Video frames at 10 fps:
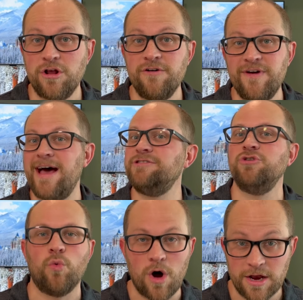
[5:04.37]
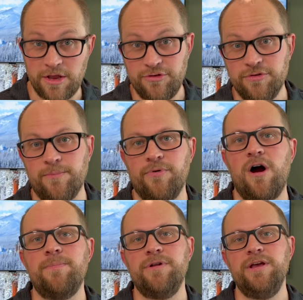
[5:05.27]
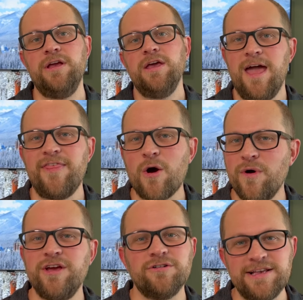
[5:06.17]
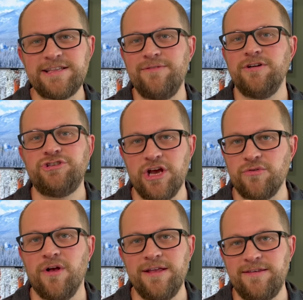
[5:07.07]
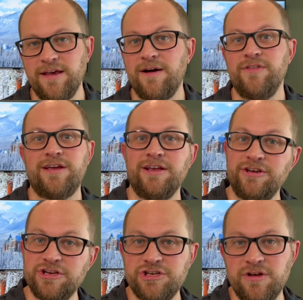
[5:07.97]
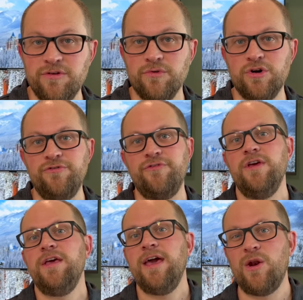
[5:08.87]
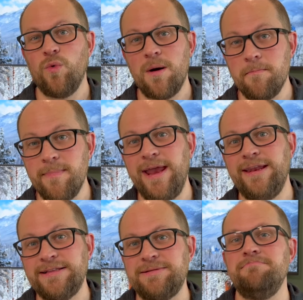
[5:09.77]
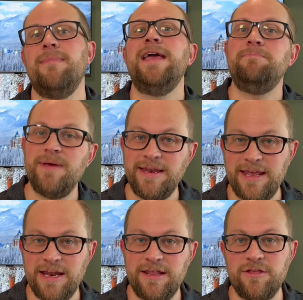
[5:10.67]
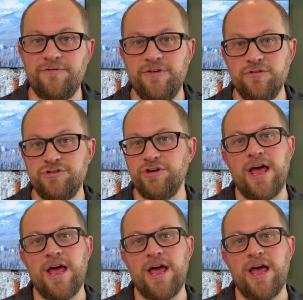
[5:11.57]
of as you're walking through the property, and that way you at least have a general idea of the condition of the roof and what maintenance might be needed in the future.